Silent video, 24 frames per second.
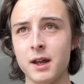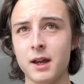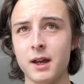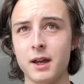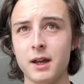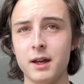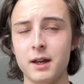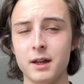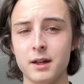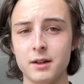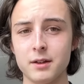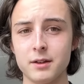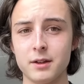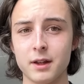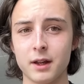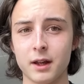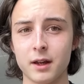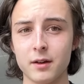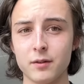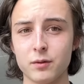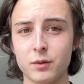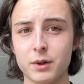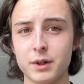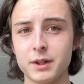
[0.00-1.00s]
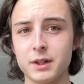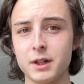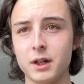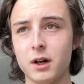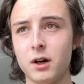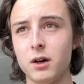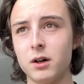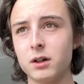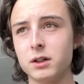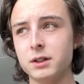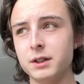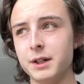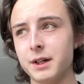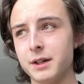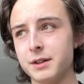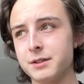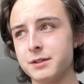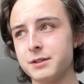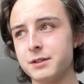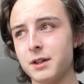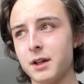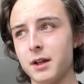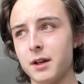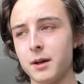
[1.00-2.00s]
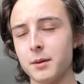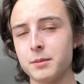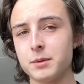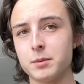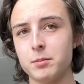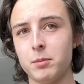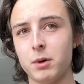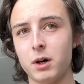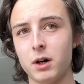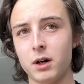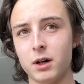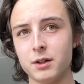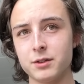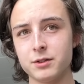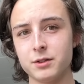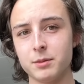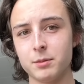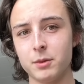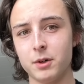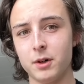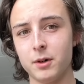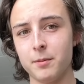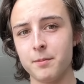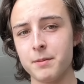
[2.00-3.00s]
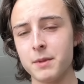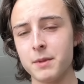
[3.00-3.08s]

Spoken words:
and they have one of the ugliest setups possible.